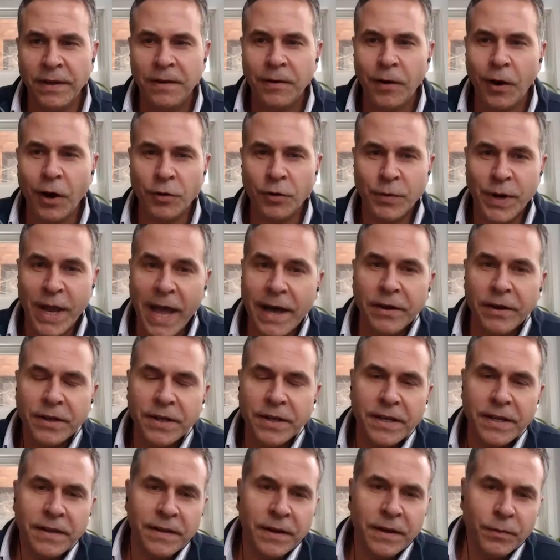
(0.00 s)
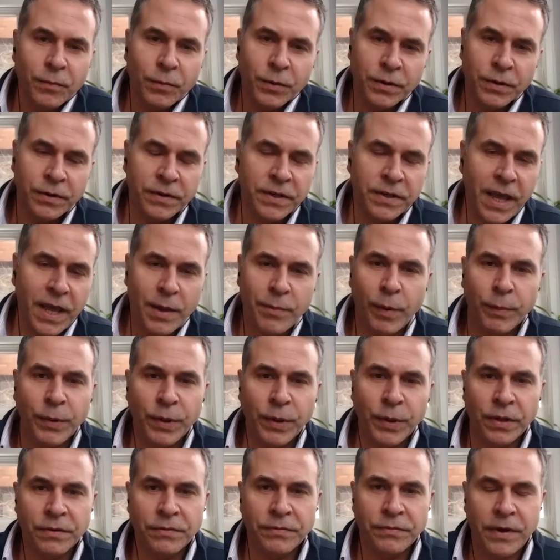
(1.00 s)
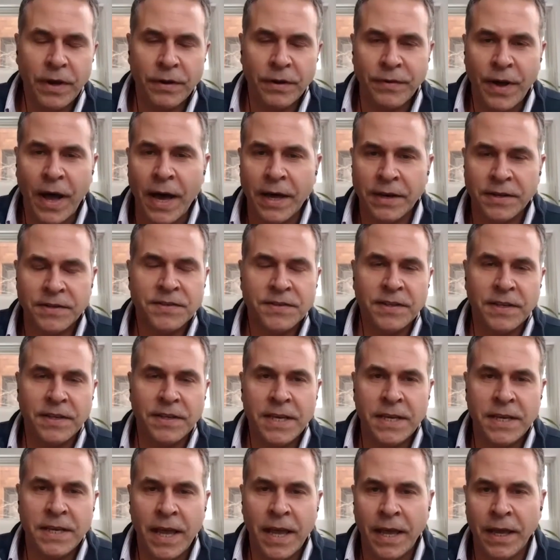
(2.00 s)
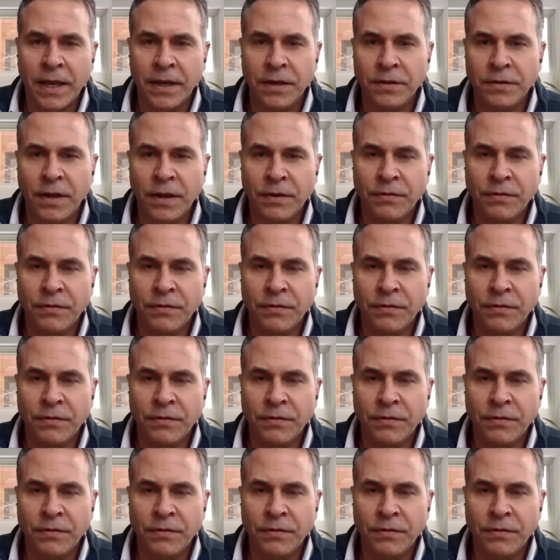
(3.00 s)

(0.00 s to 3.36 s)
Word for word: on reality and that we're capable of, of honestly and,